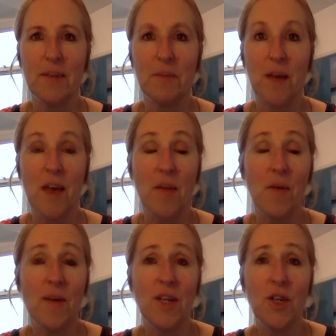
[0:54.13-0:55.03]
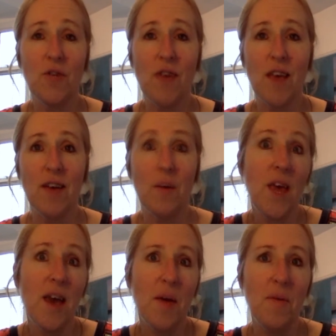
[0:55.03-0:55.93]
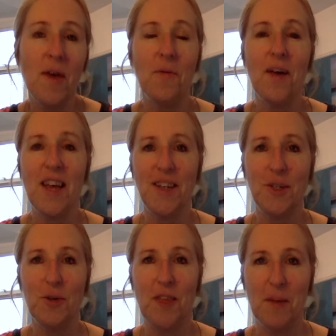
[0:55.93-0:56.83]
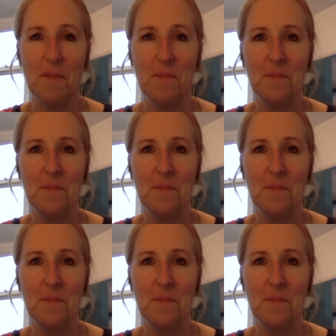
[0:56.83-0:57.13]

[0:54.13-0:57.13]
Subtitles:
I hope you enjoy. We hope you enjoy them.